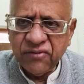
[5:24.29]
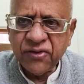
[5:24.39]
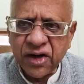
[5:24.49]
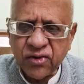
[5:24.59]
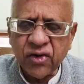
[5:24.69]

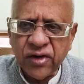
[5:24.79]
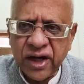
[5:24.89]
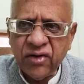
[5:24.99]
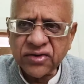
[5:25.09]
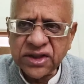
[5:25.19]
of control.
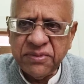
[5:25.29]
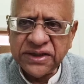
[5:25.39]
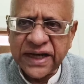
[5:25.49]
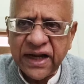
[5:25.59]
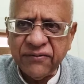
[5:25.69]
LOC
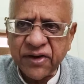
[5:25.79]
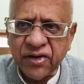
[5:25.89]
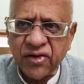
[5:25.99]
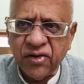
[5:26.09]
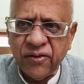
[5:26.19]
means line of
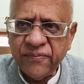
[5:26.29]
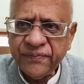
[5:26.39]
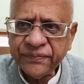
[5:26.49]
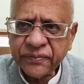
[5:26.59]
control,